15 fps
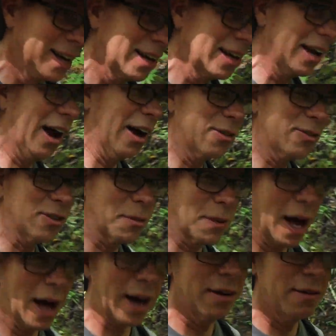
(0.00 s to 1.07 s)
You know, some
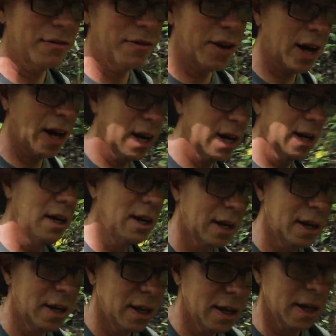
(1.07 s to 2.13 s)
kind of
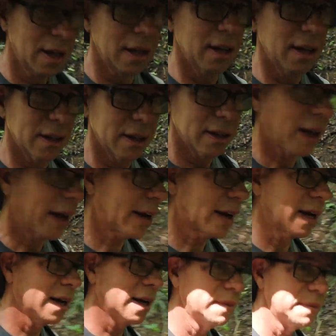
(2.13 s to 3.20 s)
like
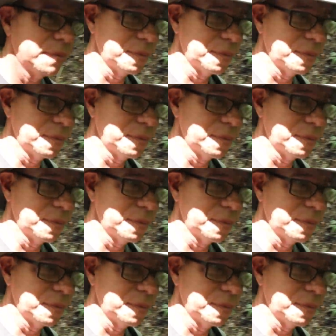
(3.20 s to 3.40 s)
a